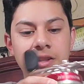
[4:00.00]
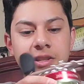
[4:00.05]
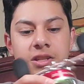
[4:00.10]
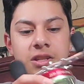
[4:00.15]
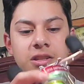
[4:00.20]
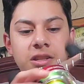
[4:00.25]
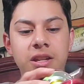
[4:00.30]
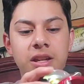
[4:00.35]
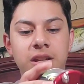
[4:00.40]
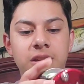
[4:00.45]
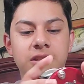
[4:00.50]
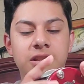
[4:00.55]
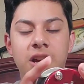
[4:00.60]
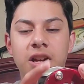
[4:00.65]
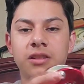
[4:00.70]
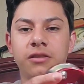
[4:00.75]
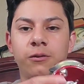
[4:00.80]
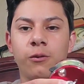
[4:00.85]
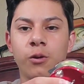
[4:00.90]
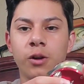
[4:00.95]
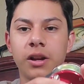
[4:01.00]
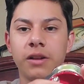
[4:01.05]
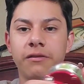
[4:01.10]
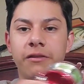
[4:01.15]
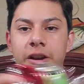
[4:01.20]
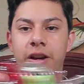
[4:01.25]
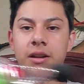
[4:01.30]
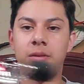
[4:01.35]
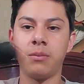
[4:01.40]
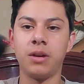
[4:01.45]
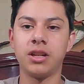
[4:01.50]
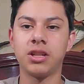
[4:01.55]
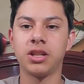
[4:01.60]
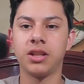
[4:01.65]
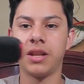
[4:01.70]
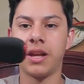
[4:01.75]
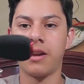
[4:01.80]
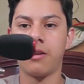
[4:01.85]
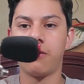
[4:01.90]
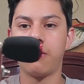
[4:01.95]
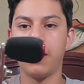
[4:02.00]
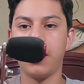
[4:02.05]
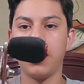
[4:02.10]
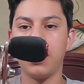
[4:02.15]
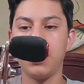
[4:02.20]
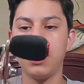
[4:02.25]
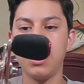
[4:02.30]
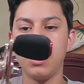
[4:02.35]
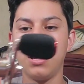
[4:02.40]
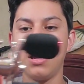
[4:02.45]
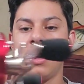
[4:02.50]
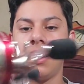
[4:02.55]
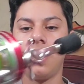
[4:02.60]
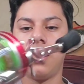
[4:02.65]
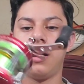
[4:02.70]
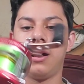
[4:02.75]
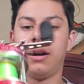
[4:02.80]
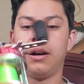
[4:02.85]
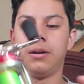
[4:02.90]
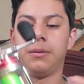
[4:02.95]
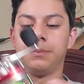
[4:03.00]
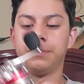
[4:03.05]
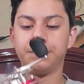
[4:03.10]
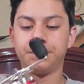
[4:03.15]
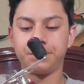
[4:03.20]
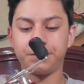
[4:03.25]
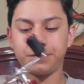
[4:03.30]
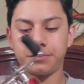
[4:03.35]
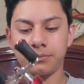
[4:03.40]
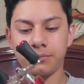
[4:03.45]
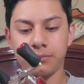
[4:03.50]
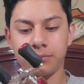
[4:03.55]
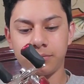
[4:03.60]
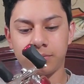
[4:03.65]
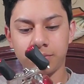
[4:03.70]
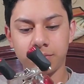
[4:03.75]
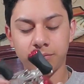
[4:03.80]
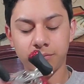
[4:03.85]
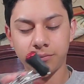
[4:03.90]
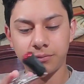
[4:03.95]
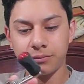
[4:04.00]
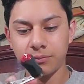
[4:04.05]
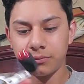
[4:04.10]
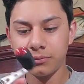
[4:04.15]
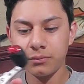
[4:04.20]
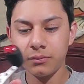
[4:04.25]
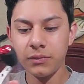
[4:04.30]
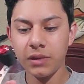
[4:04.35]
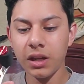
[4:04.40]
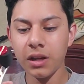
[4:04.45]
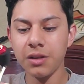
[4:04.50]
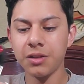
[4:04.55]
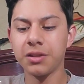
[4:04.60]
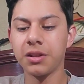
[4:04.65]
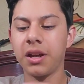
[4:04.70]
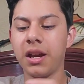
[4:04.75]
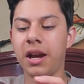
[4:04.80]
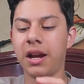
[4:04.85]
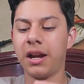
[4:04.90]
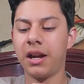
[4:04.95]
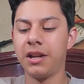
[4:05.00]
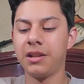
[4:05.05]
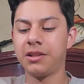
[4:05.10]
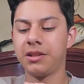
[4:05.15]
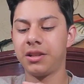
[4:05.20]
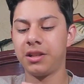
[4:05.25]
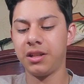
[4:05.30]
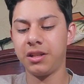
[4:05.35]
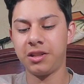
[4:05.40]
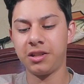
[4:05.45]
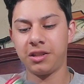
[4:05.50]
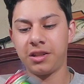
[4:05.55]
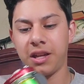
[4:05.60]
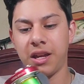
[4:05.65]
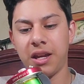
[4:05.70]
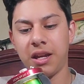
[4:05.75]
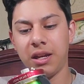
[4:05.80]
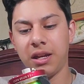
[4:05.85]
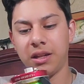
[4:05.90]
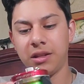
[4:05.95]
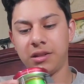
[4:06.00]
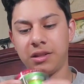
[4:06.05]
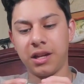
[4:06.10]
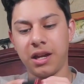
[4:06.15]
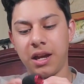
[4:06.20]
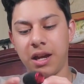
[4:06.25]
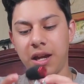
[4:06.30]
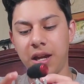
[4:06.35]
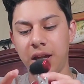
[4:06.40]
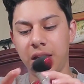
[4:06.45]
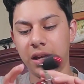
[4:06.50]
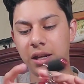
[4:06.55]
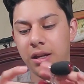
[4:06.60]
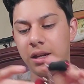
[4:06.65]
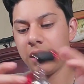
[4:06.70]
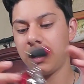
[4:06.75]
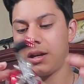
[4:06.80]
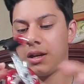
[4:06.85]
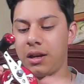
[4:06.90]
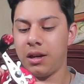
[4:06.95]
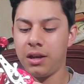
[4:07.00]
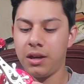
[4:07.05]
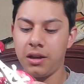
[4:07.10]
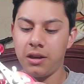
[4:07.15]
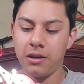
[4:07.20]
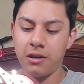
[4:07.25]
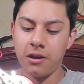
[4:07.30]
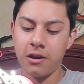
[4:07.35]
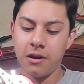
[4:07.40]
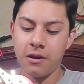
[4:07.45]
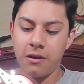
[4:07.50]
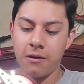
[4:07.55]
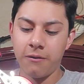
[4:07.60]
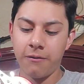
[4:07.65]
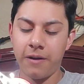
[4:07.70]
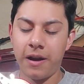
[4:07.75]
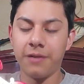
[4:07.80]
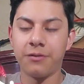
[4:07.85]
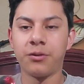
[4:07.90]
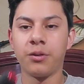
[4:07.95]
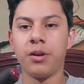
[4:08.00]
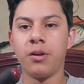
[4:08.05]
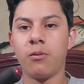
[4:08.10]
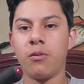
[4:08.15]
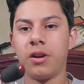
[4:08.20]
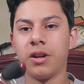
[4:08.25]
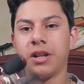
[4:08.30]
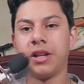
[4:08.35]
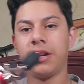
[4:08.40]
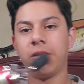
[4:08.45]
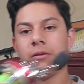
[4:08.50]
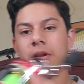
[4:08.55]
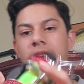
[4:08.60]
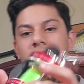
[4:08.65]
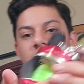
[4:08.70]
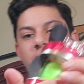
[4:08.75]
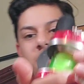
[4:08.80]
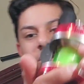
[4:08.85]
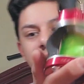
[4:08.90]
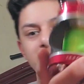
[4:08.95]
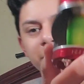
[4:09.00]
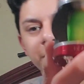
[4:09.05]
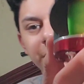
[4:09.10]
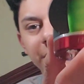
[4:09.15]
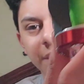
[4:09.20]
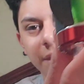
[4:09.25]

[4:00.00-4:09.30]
this is the size 40 if I didn't mention that already um, so yeah, guys, this thing is a 5-3 to 1 gear ratio.